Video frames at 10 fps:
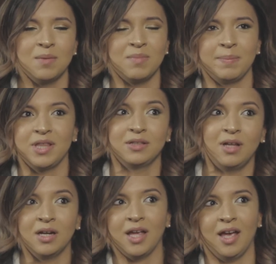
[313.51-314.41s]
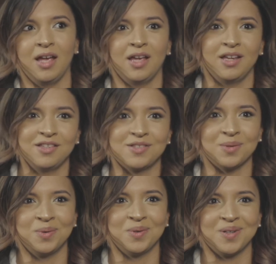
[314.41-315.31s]
maybe the lunkheads
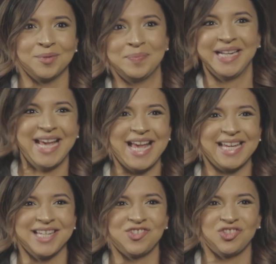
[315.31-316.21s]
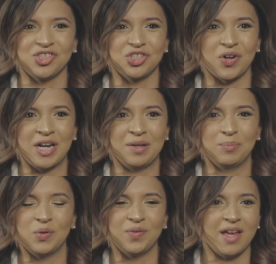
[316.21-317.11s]
or meatheads just trying to
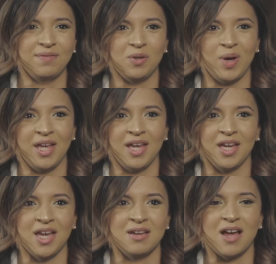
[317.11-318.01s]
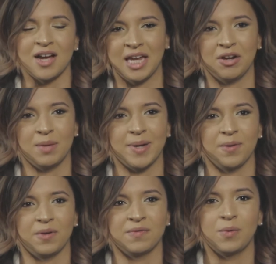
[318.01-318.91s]
move heavy weight and not caring
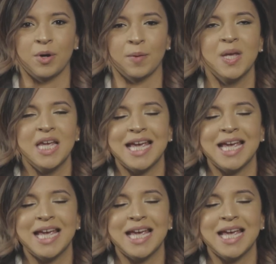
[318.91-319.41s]
about their form.